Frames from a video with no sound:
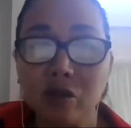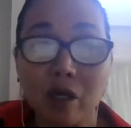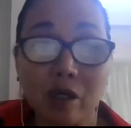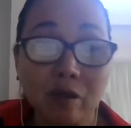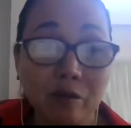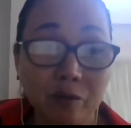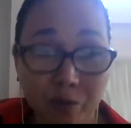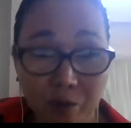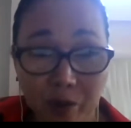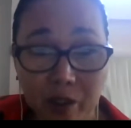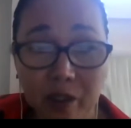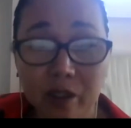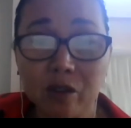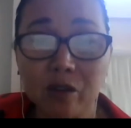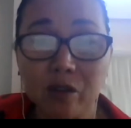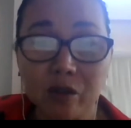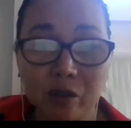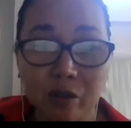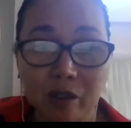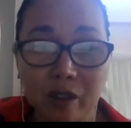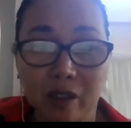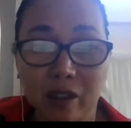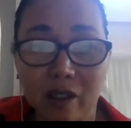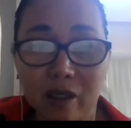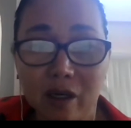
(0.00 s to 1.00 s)
out
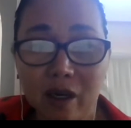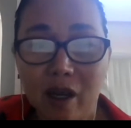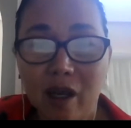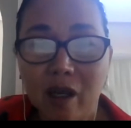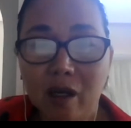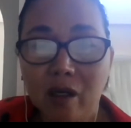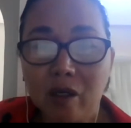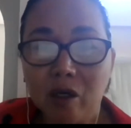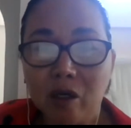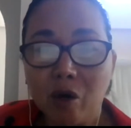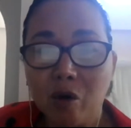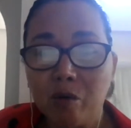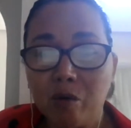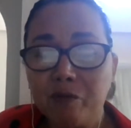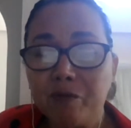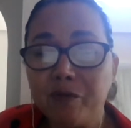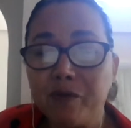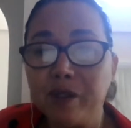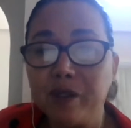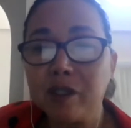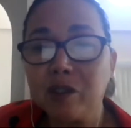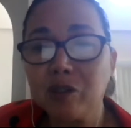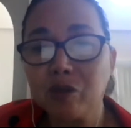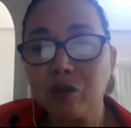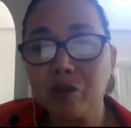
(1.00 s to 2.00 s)
furniture, home
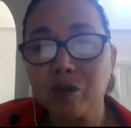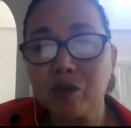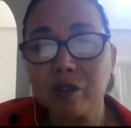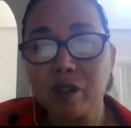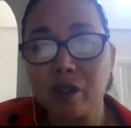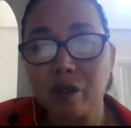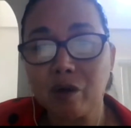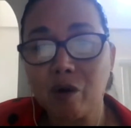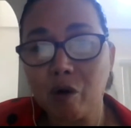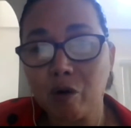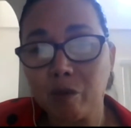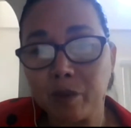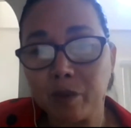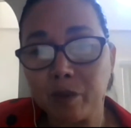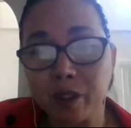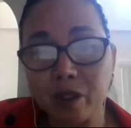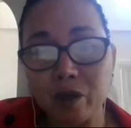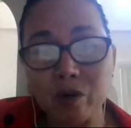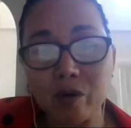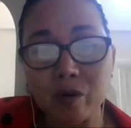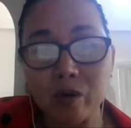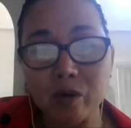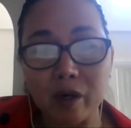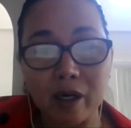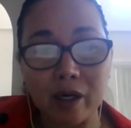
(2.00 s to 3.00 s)
features, and home
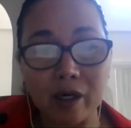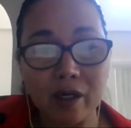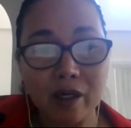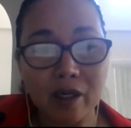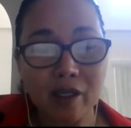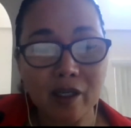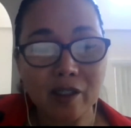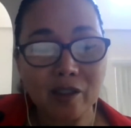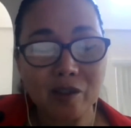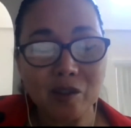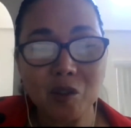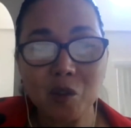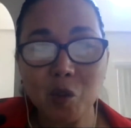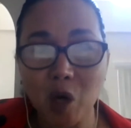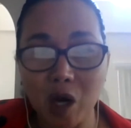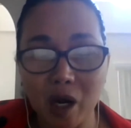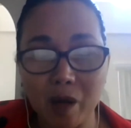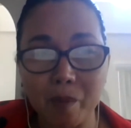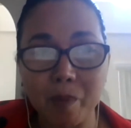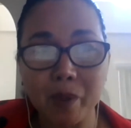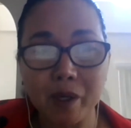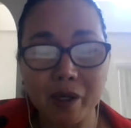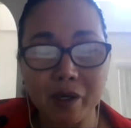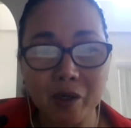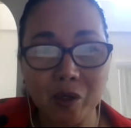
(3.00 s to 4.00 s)
decor to
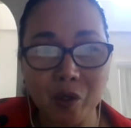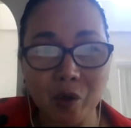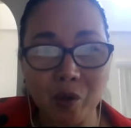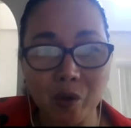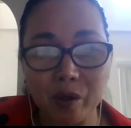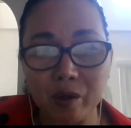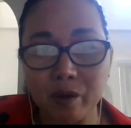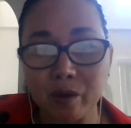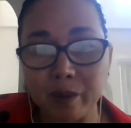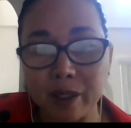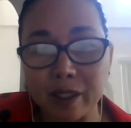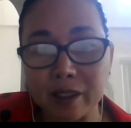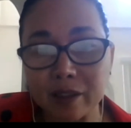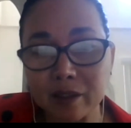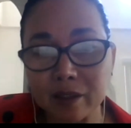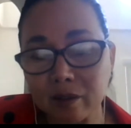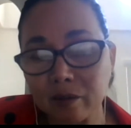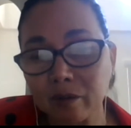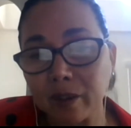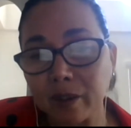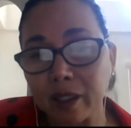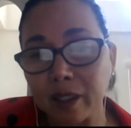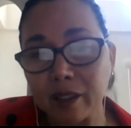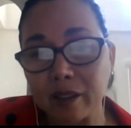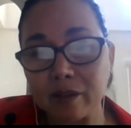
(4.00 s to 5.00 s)
up your rental
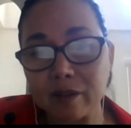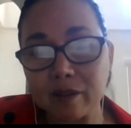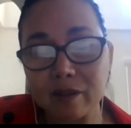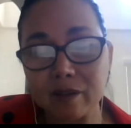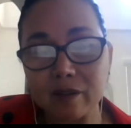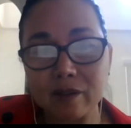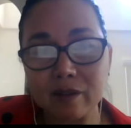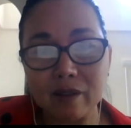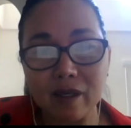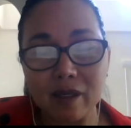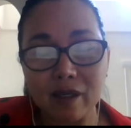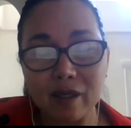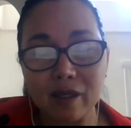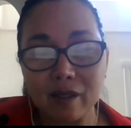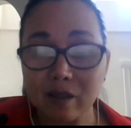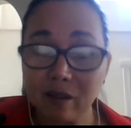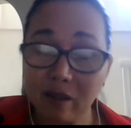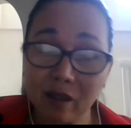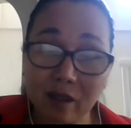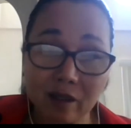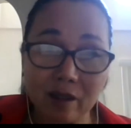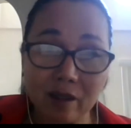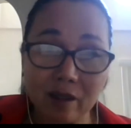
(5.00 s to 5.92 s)
rates. And